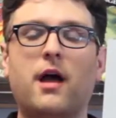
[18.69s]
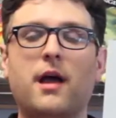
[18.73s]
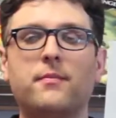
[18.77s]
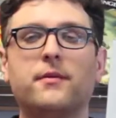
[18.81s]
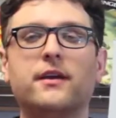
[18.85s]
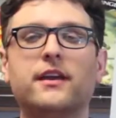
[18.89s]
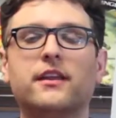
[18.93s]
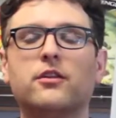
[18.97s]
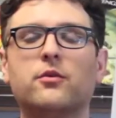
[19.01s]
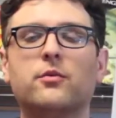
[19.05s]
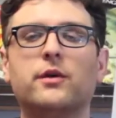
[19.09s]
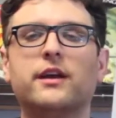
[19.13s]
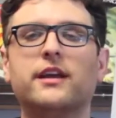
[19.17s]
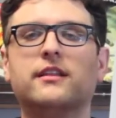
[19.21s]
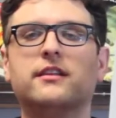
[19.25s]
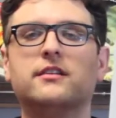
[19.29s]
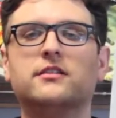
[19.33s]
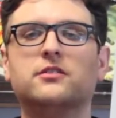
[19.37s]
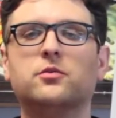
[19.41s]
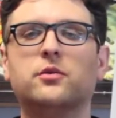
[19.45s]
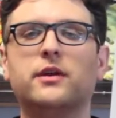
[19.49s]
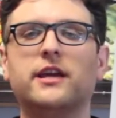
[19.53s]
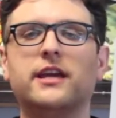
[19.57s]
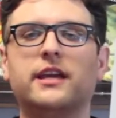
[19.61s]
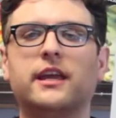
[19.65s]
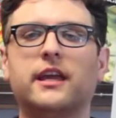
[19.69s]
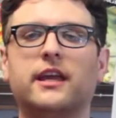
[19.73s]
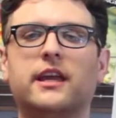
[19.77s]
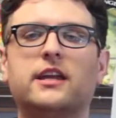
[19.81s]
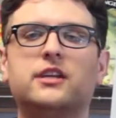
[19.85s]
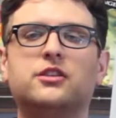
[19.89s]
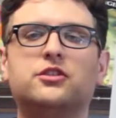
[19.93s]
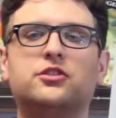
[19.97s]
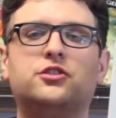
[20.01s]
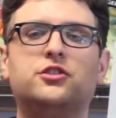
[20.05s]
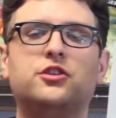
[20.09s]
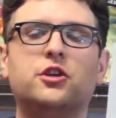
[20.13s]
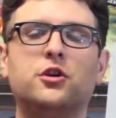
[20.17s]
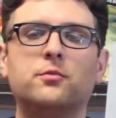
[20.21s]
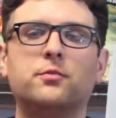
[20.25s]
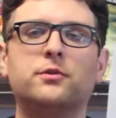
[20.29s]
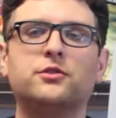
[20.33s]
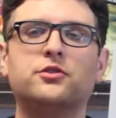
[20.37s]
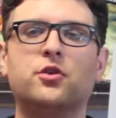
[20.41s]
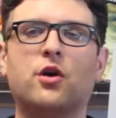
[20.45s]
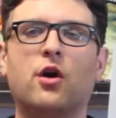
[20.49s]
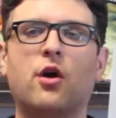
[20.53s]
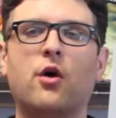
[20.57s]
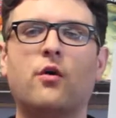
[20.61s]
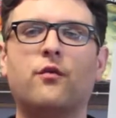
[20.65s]
pick of the week this week is Doom
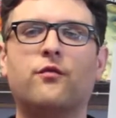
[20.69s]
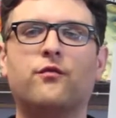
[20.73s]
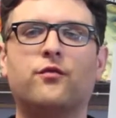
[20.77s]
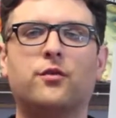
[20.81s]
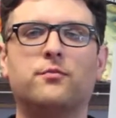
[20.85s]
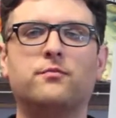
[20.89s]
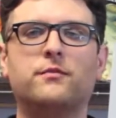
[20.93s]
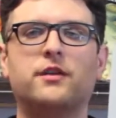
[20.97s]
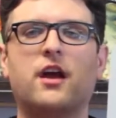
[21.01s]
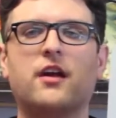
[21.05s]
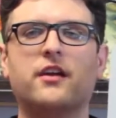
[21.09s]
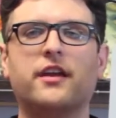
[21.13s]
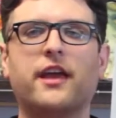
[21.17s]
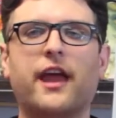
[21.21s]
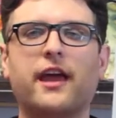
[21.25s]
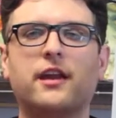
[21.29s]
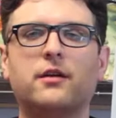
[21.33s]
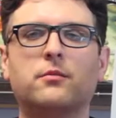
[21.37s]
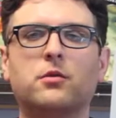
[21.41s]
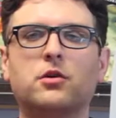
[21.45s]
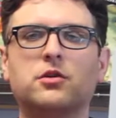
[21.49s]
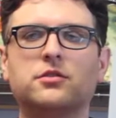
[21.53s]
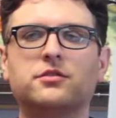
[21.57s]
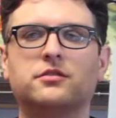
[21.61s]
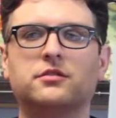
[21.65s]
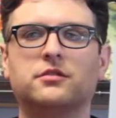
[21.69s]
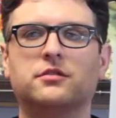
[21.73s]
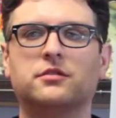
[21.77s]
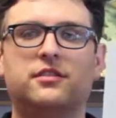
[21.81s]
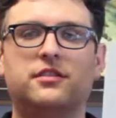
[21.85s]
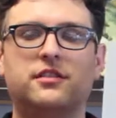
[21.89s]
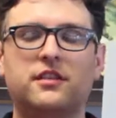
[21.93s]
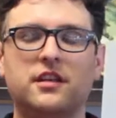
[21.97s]
Patrol from Young Animals.